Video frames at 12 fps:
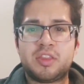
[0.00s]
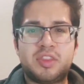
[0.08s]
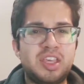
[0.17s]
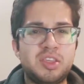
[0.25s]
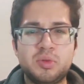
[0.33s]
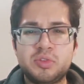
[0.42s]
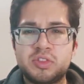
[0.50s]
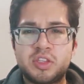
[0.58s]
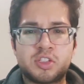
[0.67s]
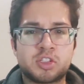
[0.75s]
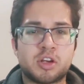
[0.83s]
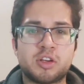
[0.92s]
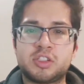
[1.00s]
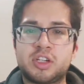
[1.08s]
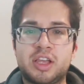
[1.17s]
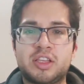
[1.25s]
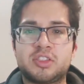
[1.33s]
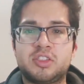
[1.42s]
They use the church
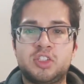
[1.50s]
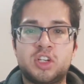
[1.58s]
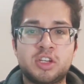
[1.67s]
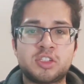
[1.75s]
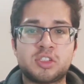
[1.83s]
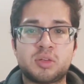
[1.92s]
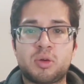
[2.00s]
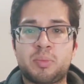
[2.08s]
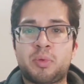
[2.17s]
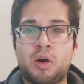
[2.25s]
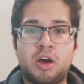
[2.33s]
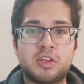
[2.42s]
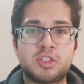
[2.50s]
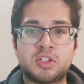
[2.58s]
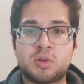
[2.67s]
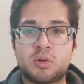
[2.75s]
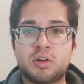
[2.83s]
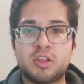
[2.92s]
as just a
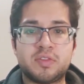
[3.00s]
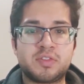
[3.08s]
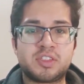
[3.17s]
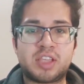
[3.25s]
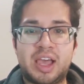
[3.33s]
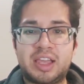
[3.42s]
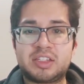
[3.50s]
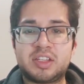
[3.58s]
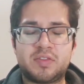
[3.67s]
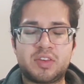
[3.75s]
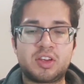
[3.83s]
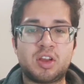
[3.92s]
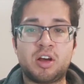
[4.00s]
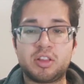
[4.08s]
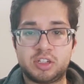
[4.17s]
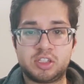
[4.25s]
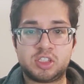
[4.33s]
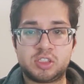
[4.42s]
repository of scientific
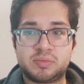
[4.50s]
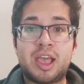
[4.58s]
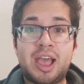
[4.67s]
knowledge,